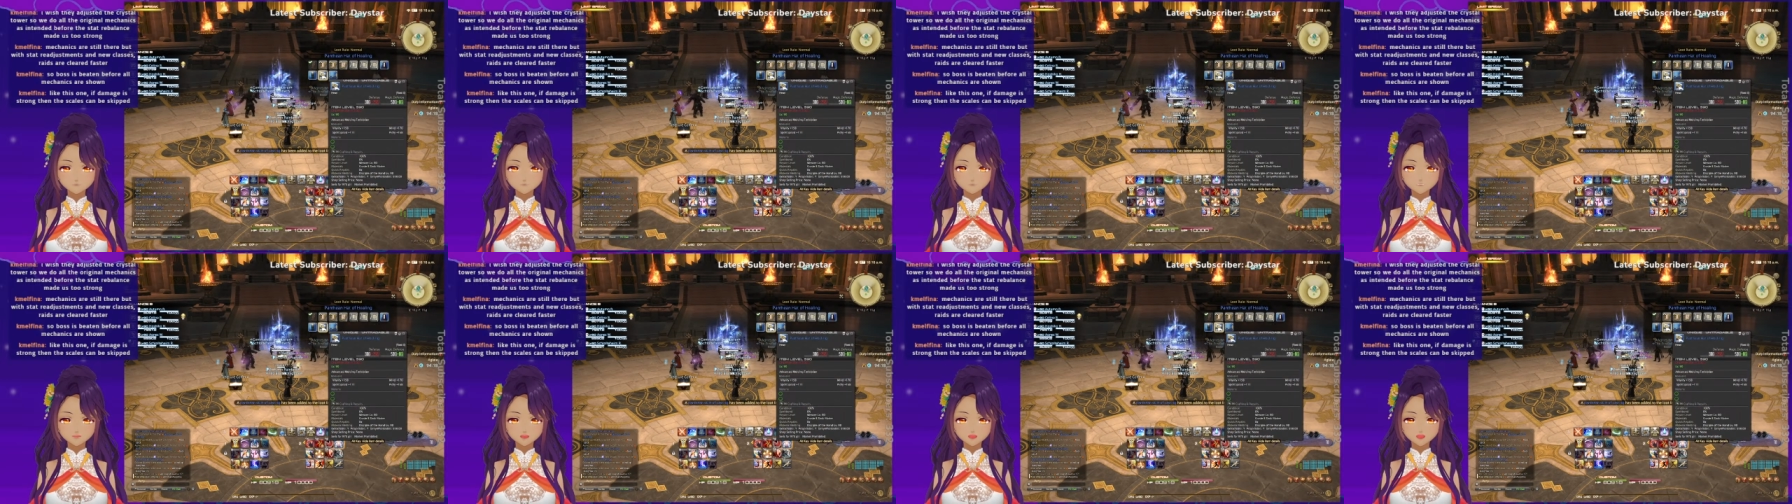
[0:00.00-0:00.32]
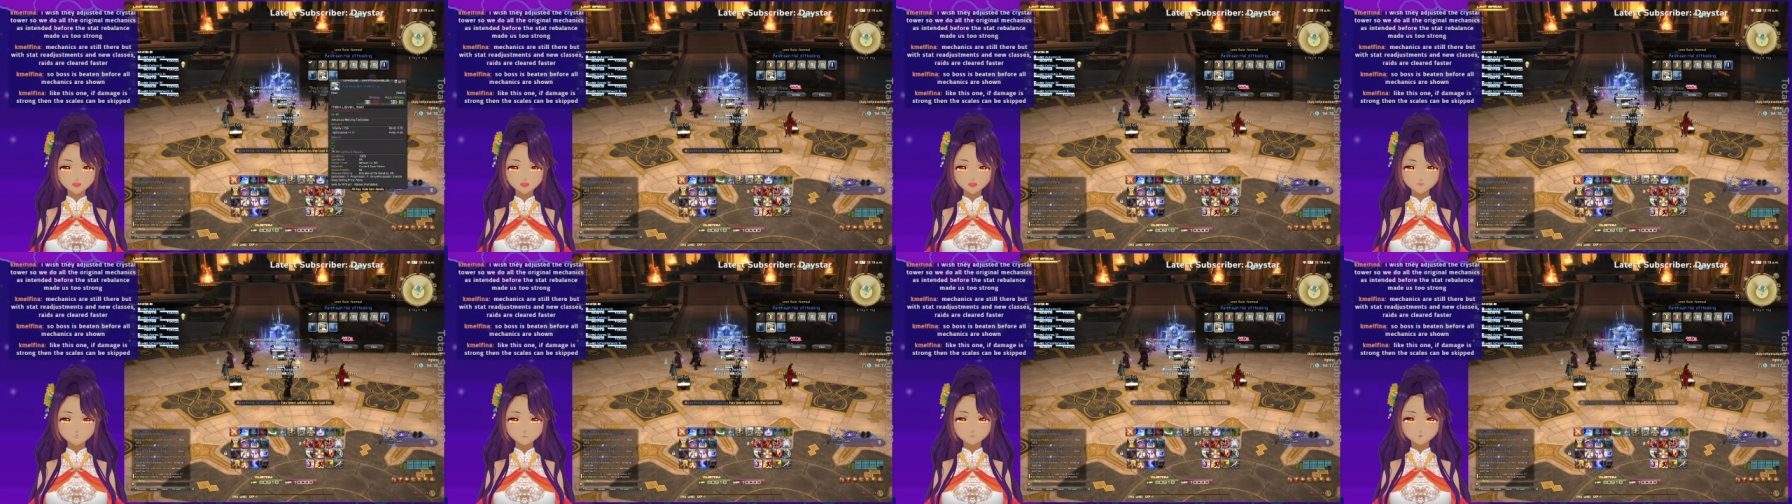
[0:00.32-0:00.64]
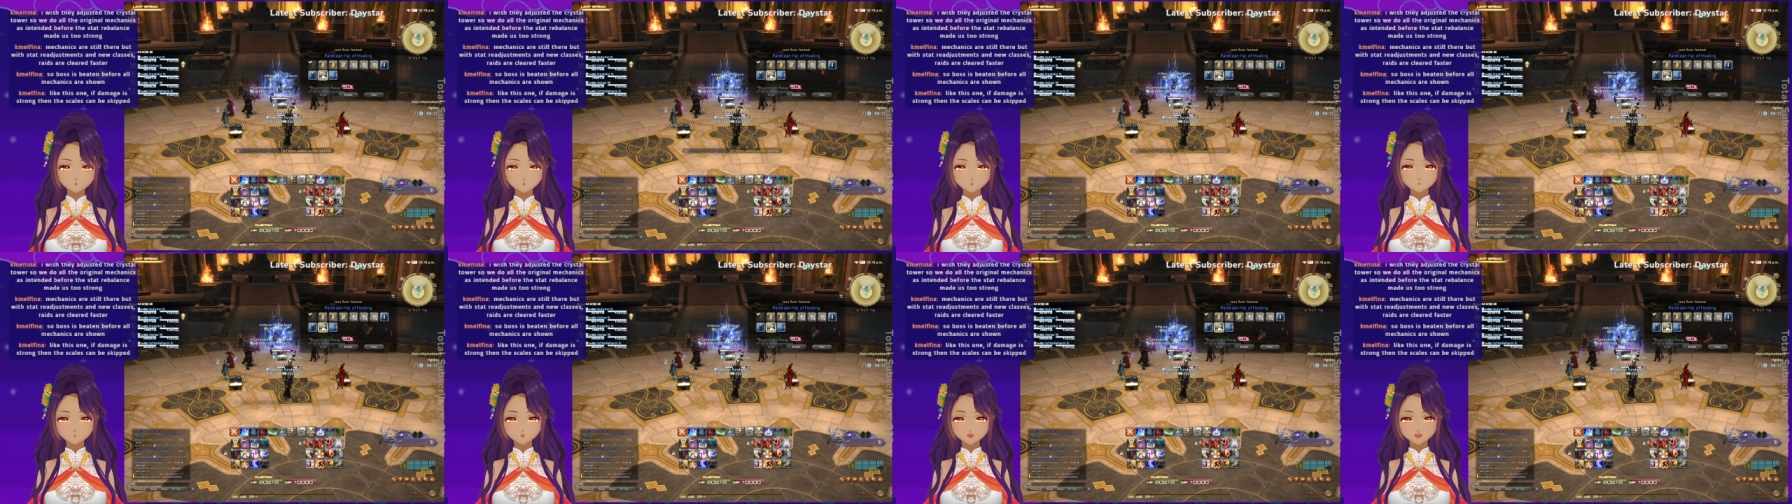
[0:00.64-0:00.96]

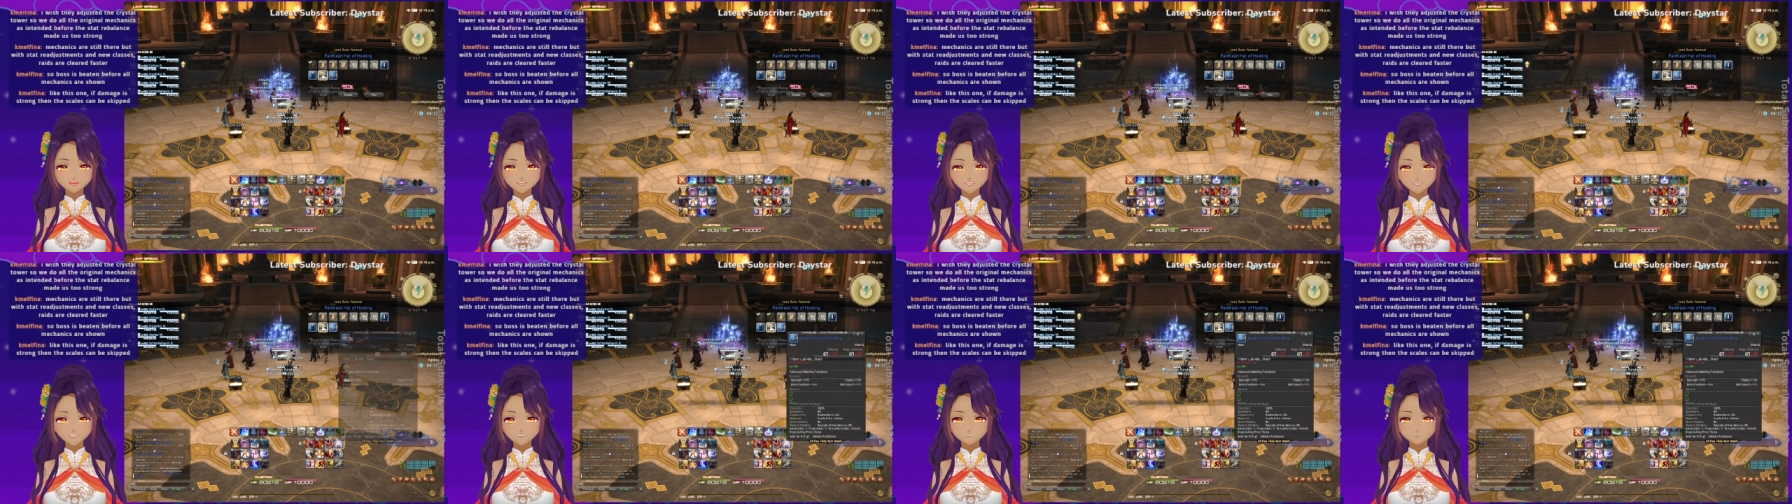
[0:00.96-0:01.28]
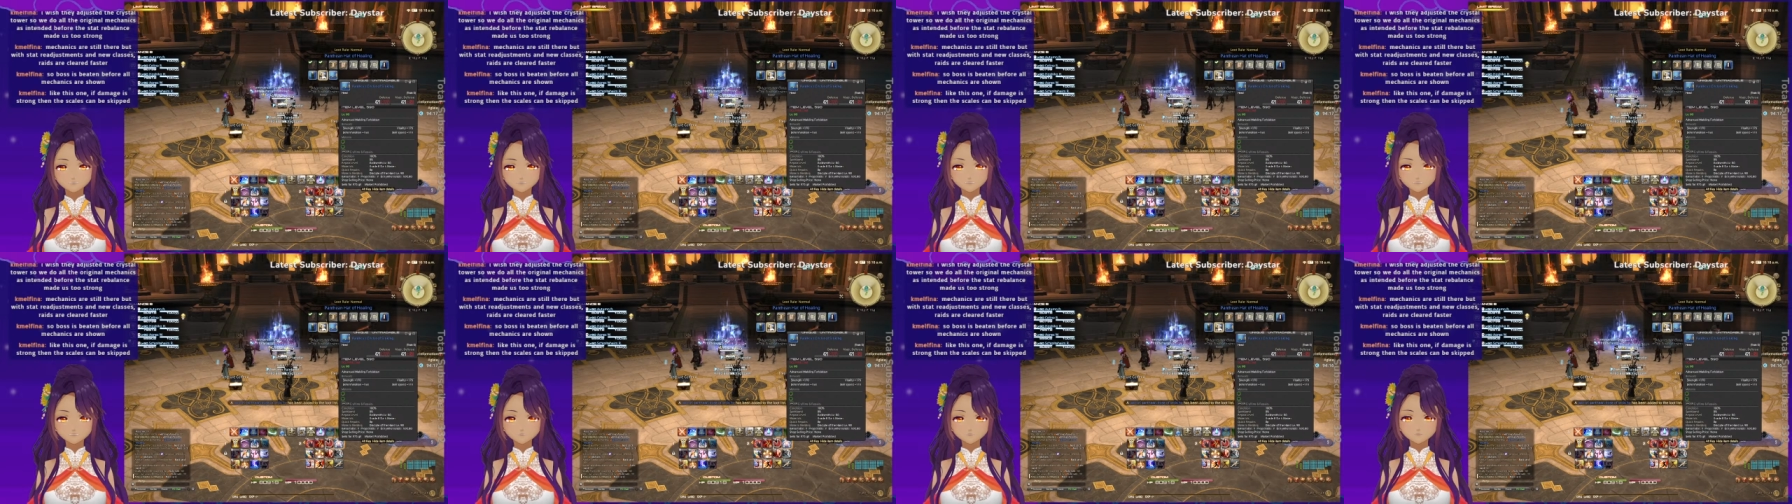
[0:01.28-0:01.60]
Ooh, pass.